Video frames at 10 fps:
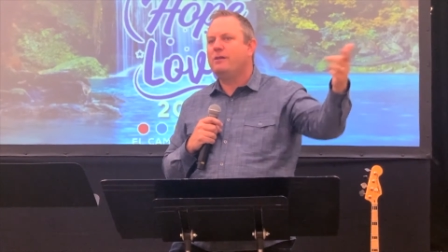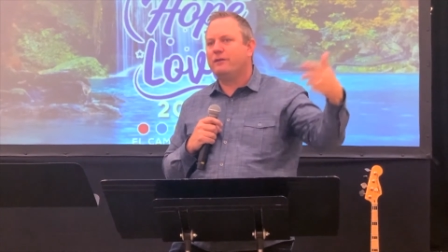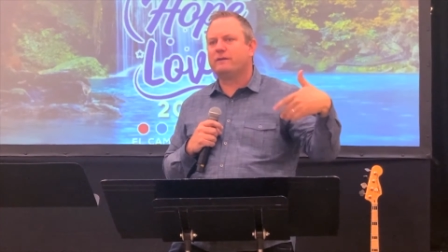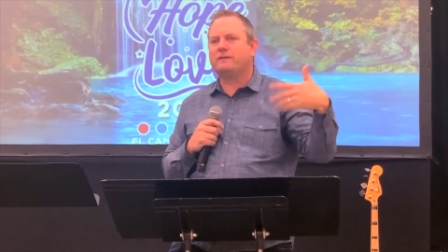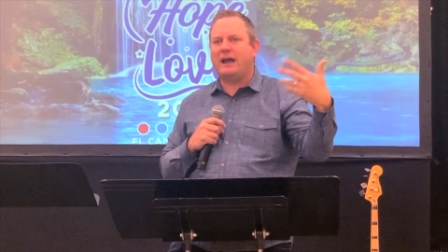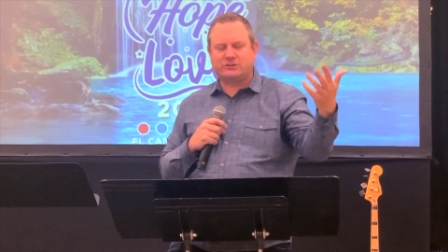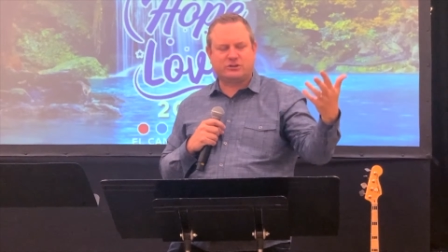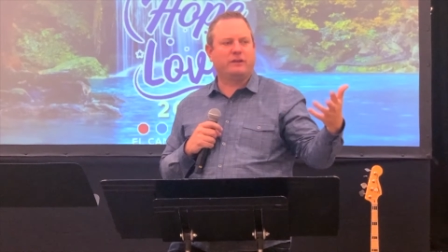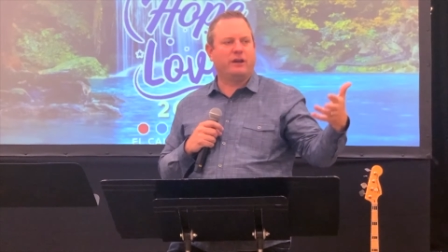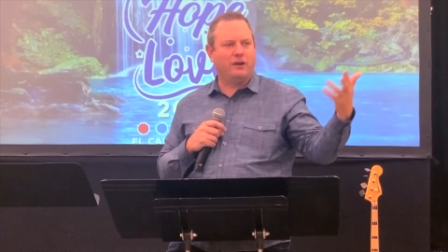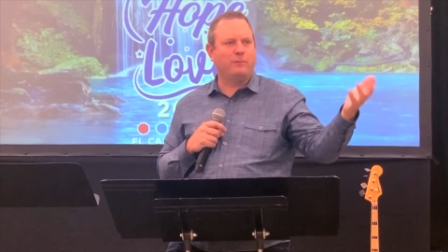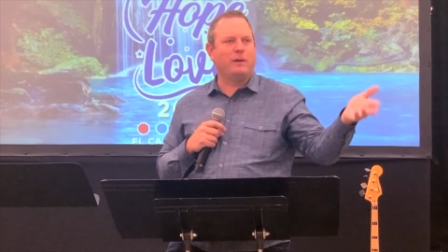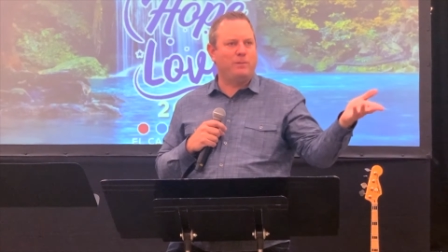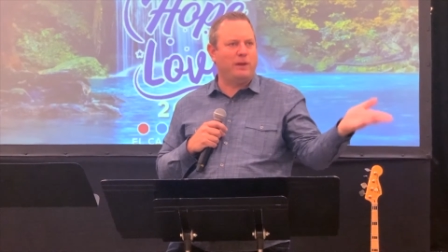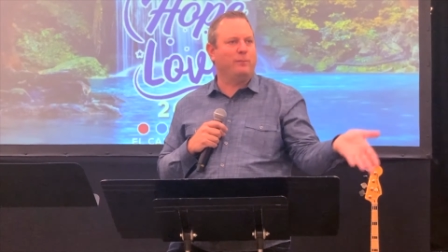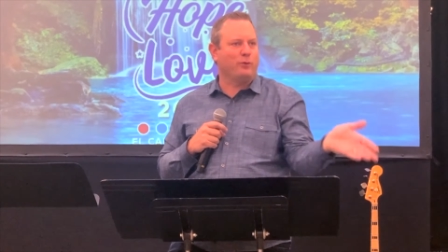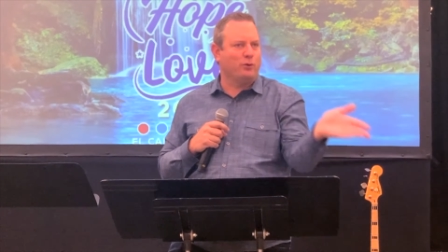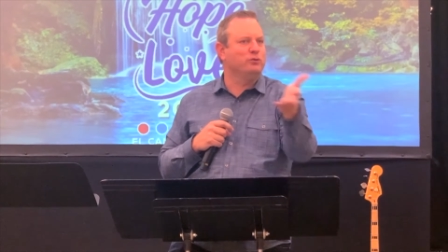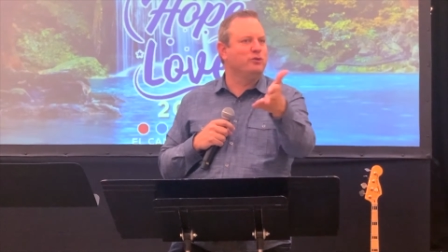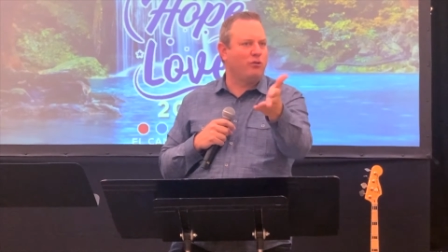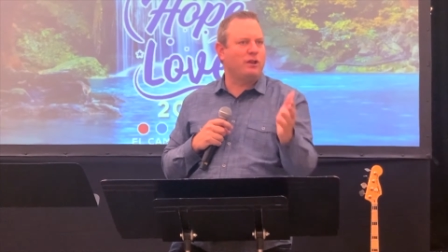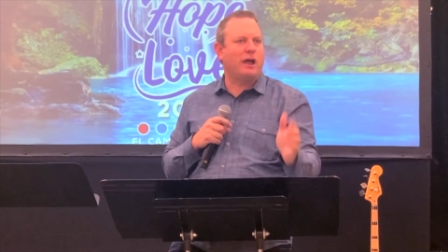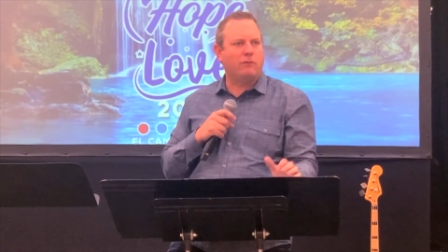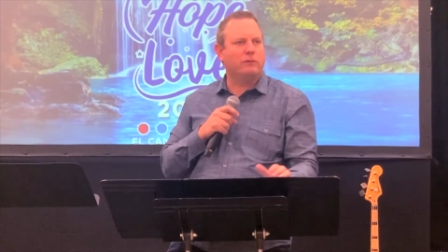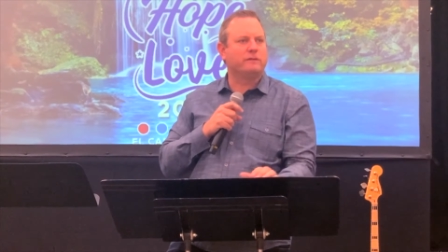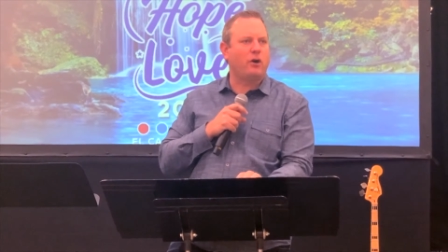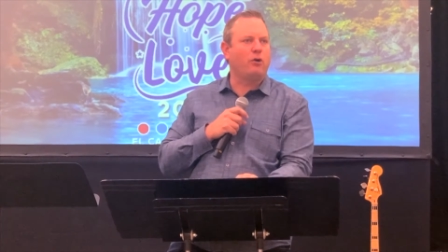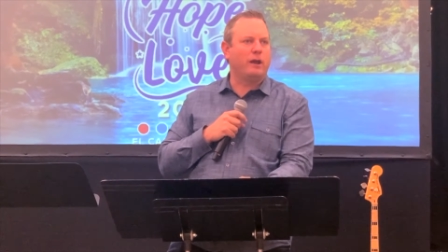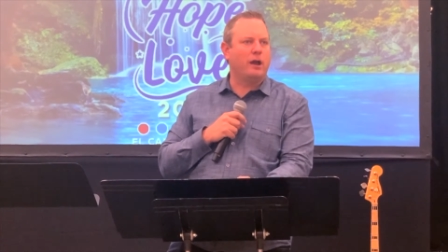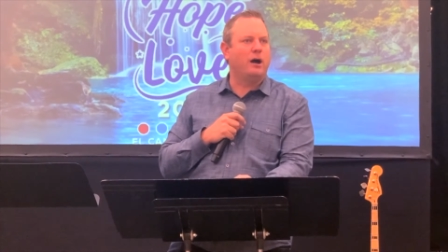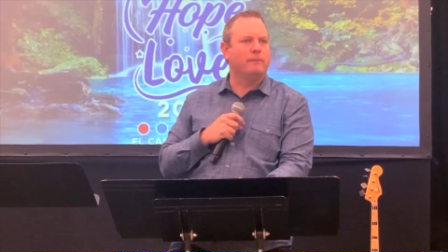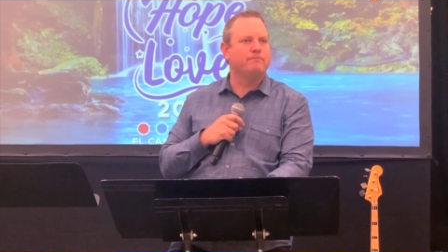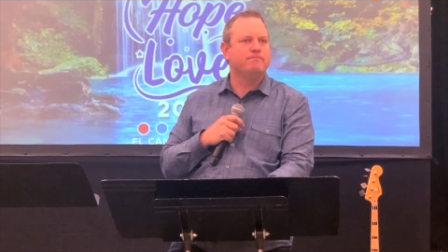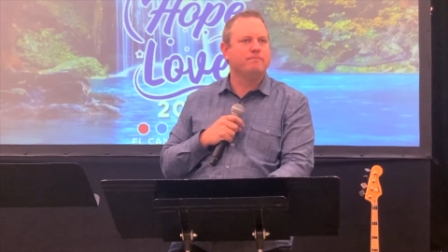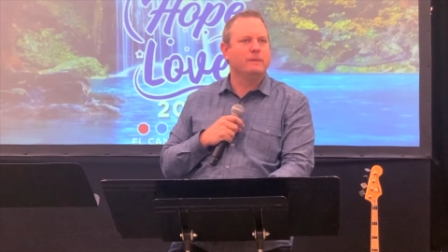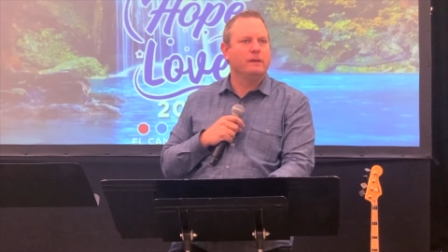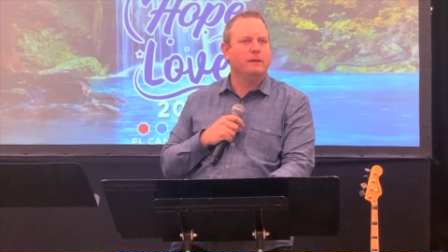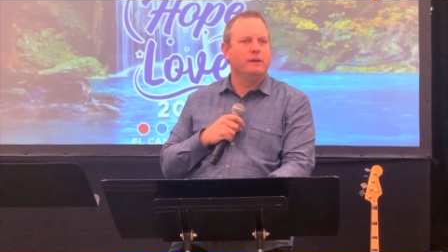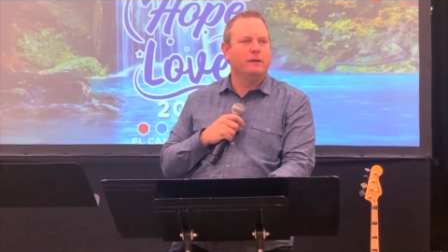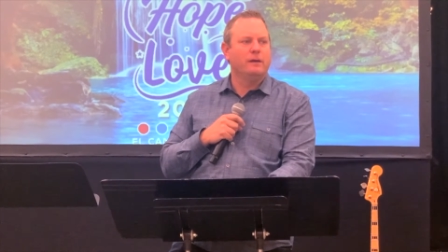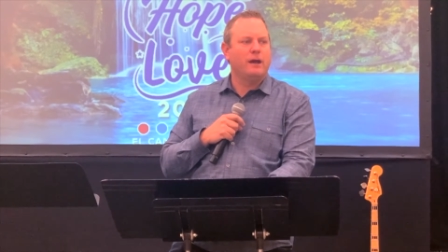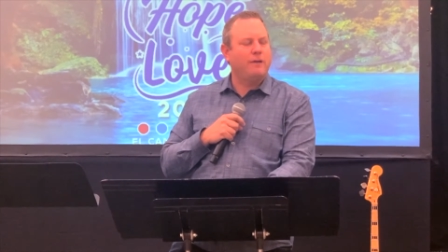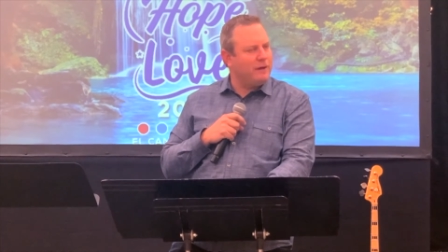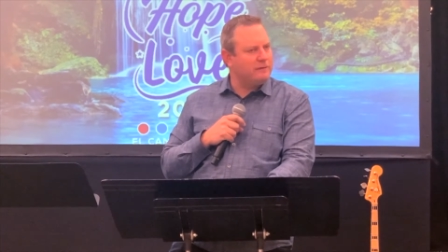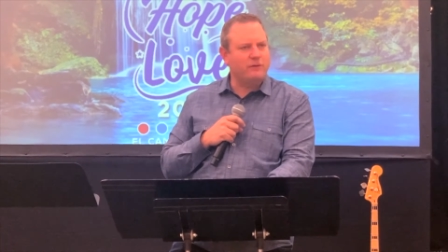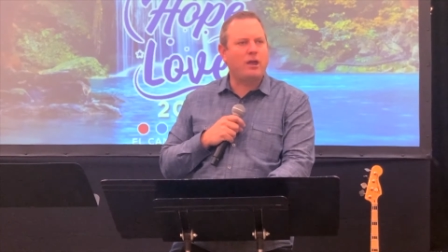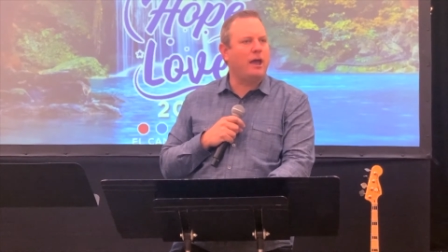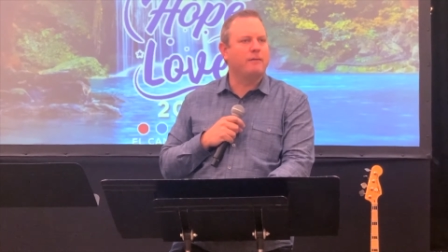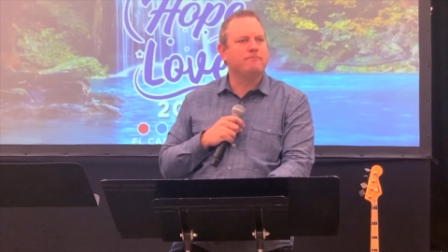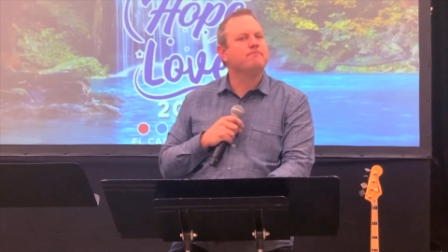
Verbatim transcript: there's naturally going to be people who don't like what's going on. And that's okay.